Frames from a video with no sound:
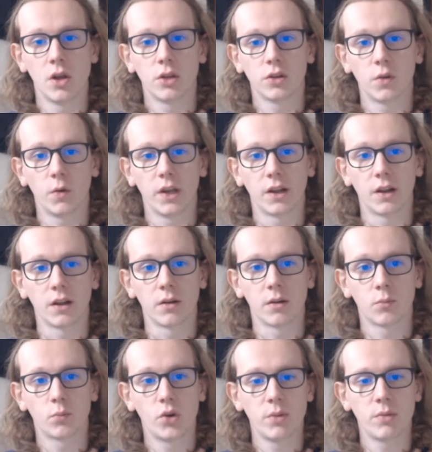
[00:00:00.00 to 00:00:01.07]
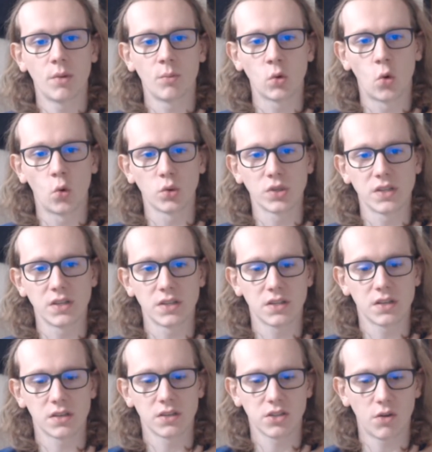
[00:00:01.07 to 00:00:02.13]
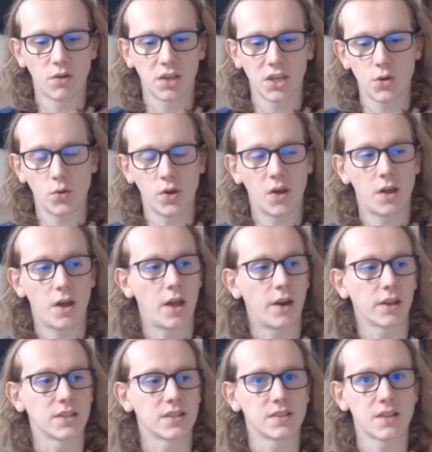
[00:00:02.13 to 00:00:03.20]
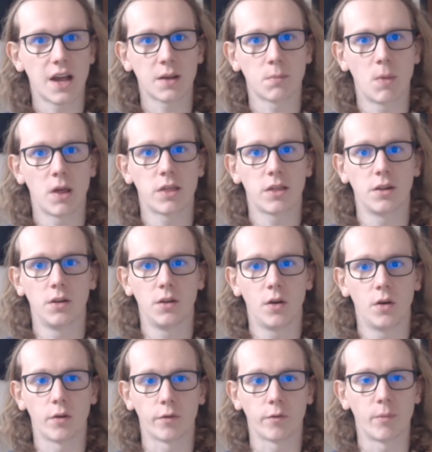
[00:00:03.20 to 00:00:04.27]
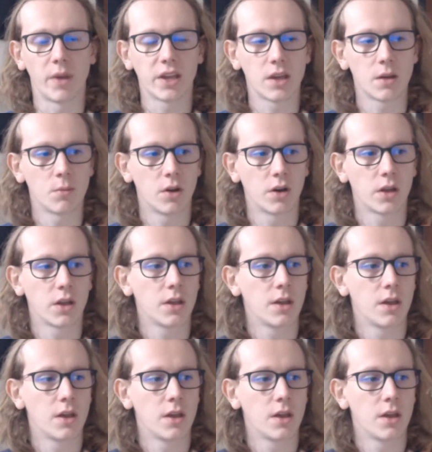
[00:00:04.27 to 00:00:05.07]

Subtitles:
doing premium courses showing you an exact method of making money.